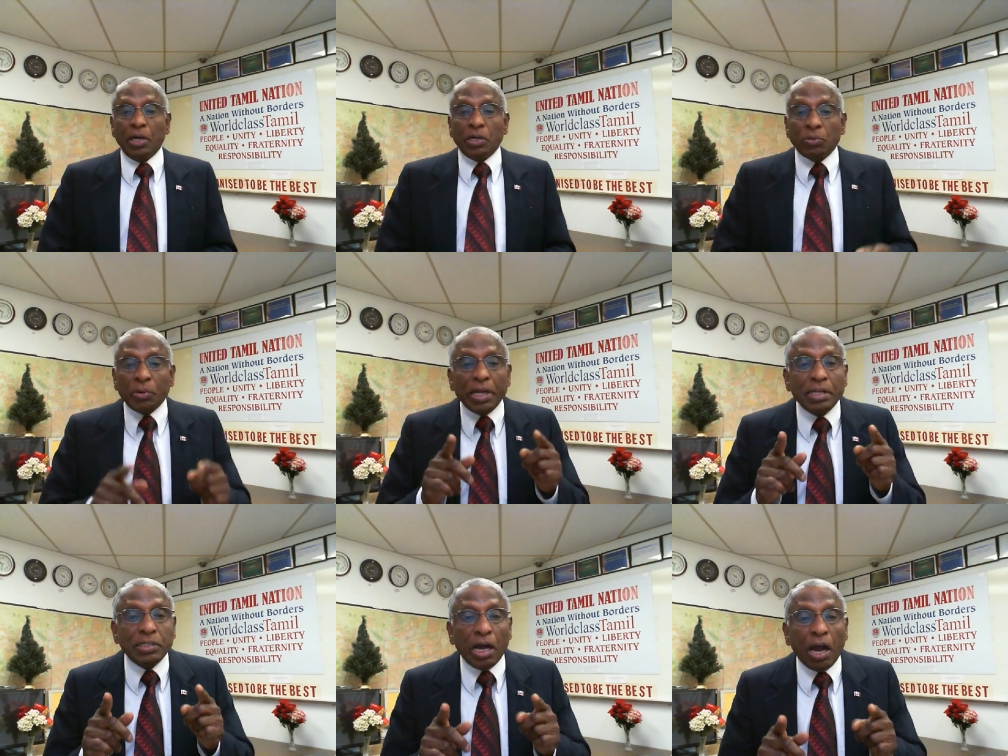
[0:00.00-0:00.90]
To
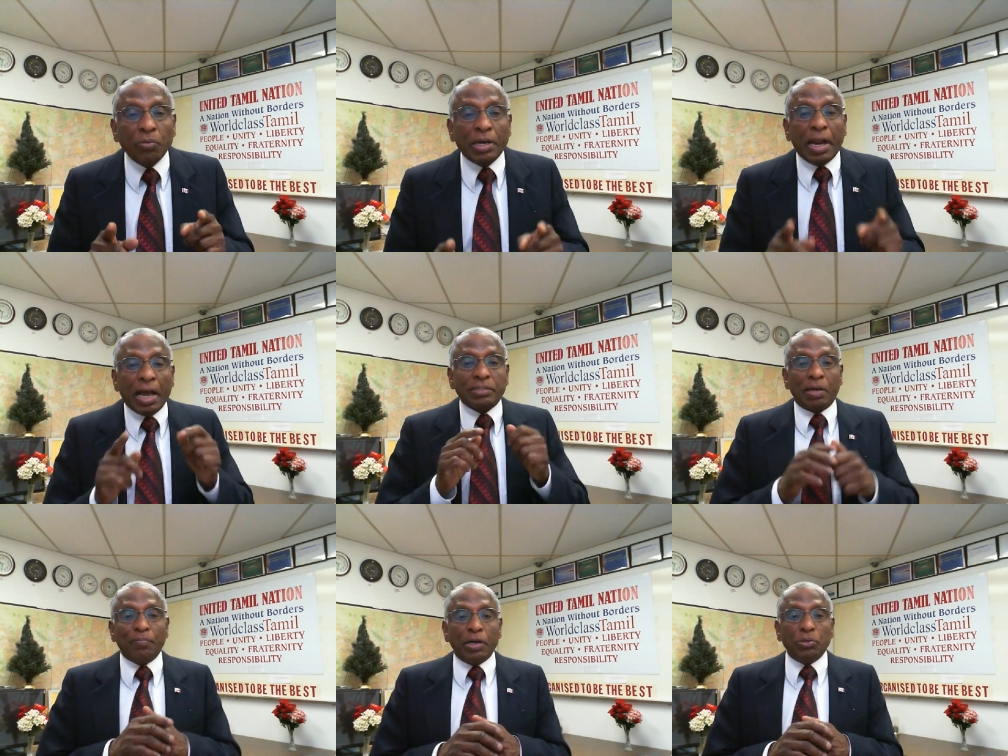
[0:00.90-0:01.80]
reach out and ask
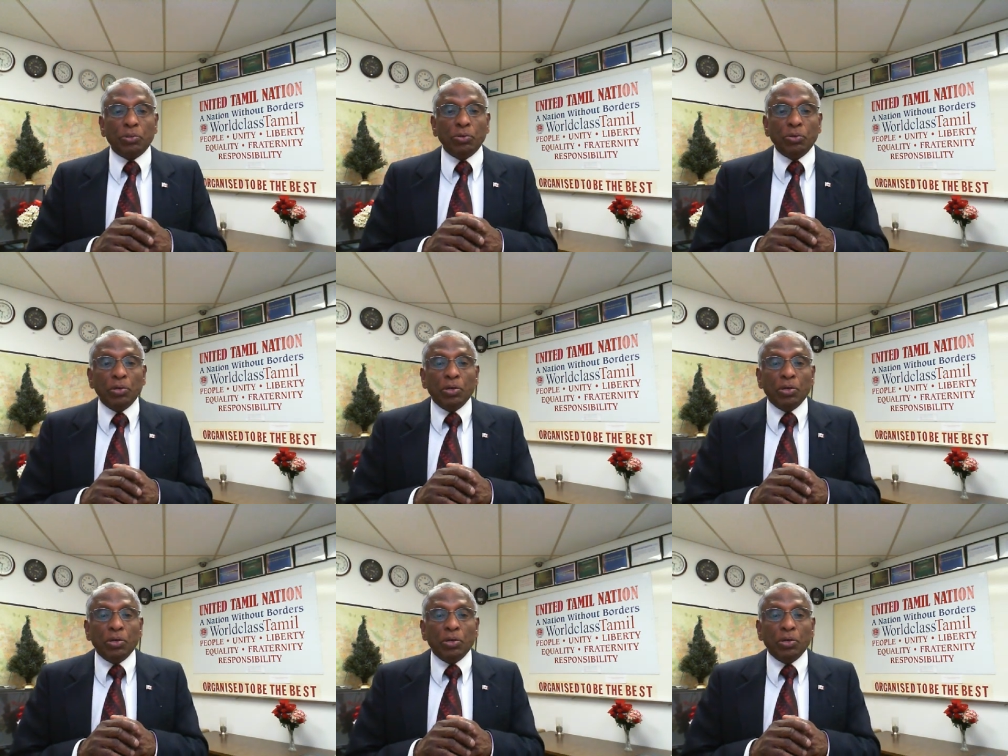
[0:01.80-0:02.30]
someone to